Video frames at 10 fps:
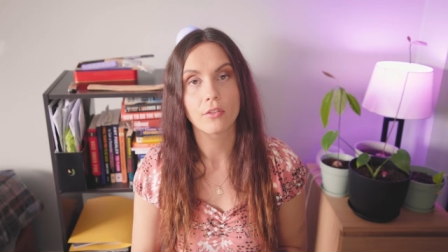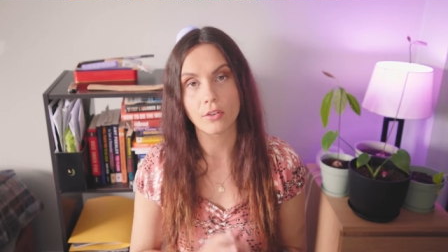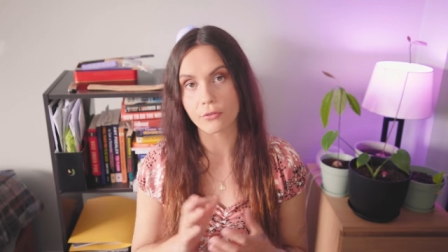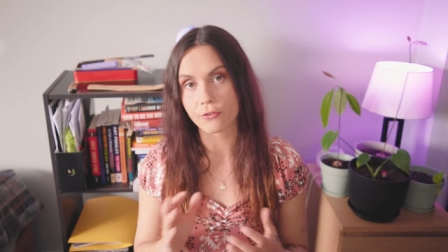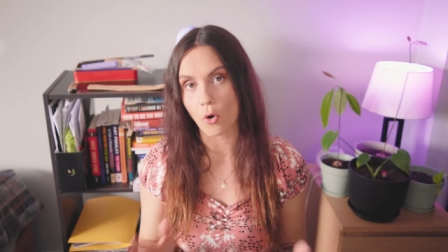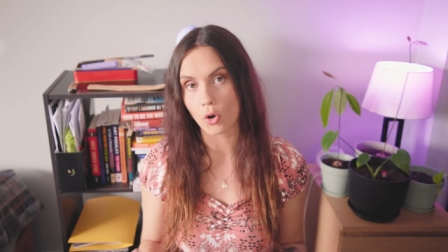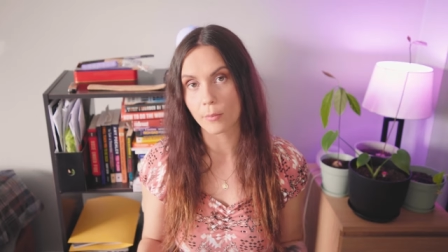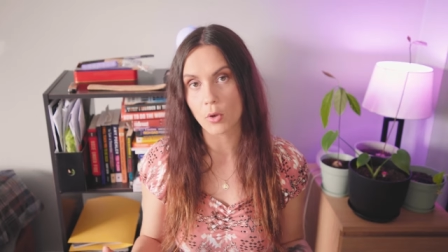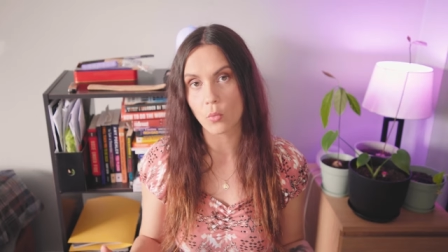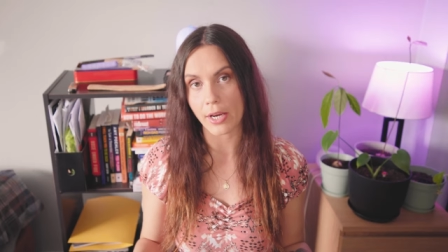The
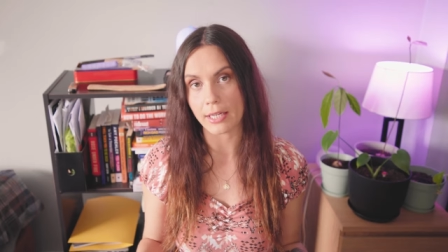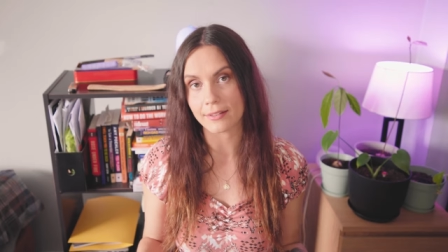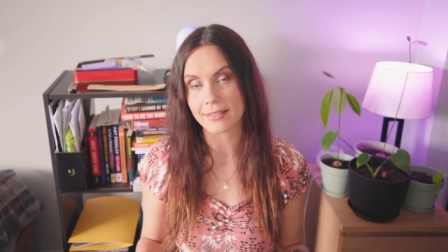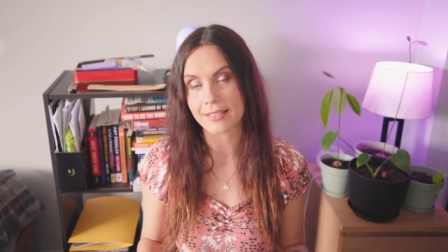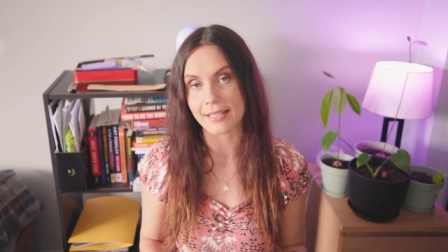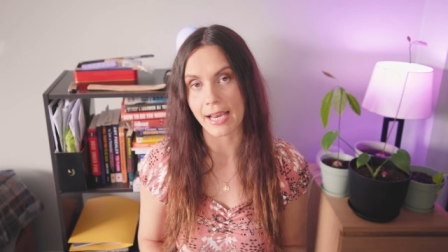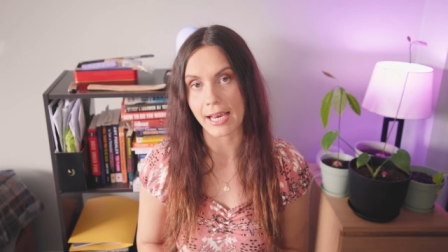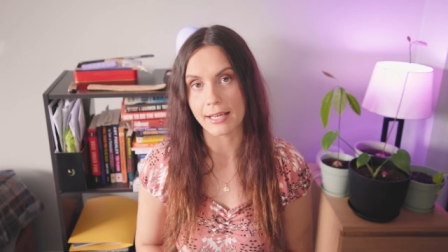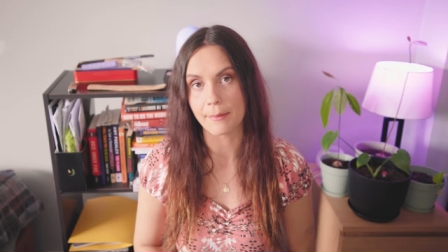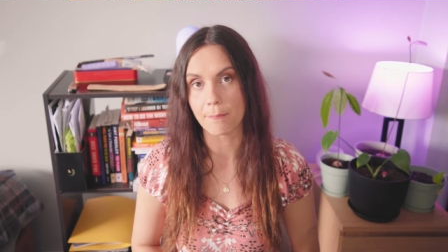formal way to
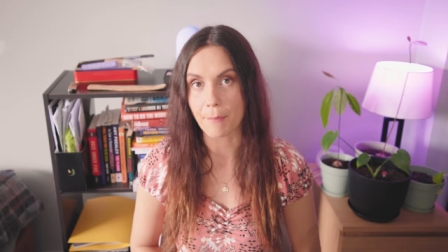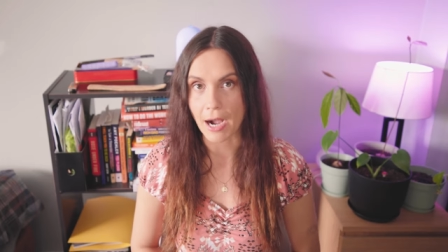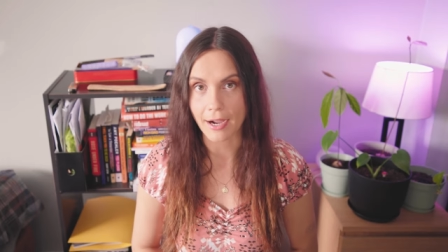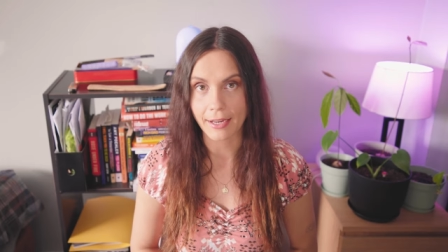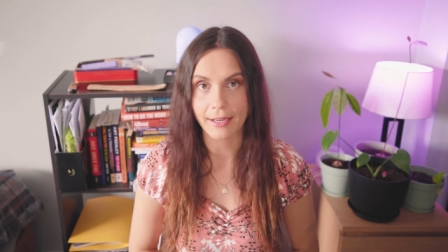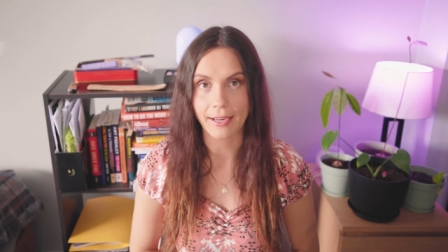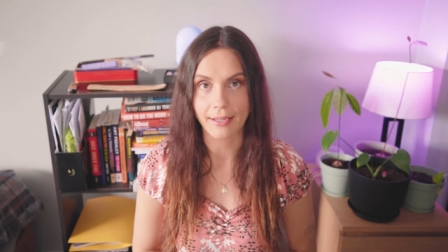say bye